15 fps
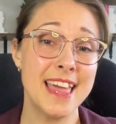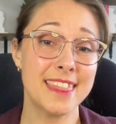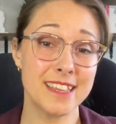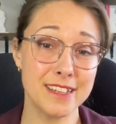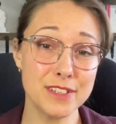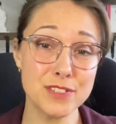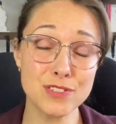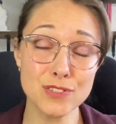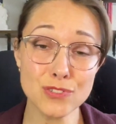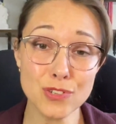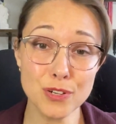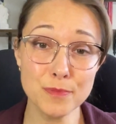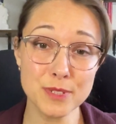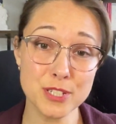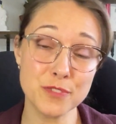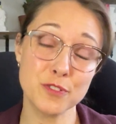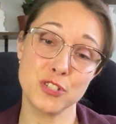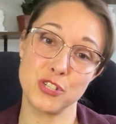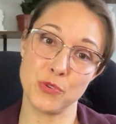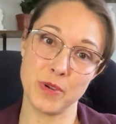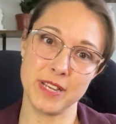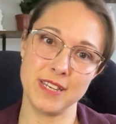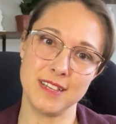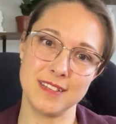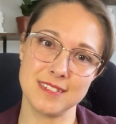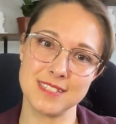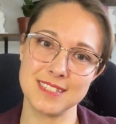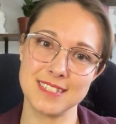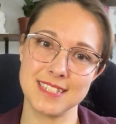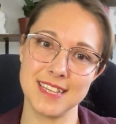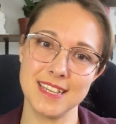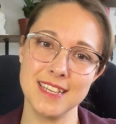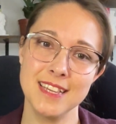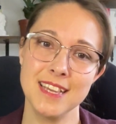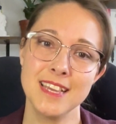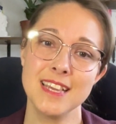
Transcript: Thank you so much for joining us today.